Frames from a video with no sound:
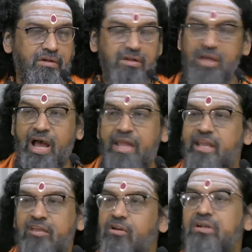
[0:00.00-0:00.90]
I
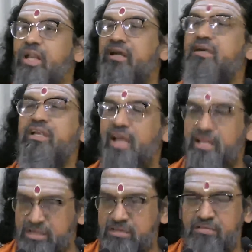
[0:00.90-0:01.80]
cannot get
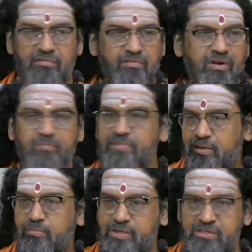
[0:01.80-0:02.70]
detached from
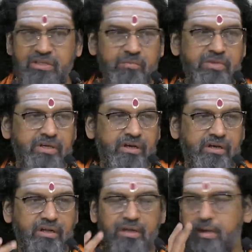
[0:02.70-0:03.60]
that person
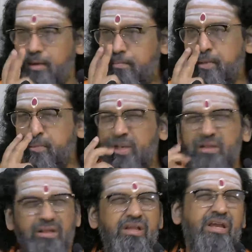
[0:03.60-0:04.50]
immediately. But well,
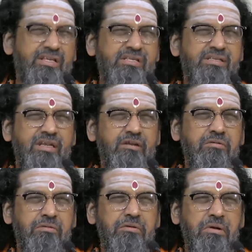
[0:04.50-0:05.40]
he has said,
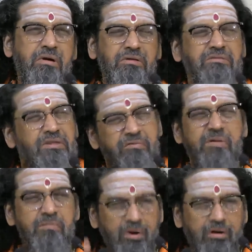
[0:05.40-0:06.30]
don't talk, therefore
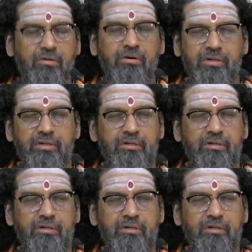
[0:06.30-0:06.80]
I'm not talking.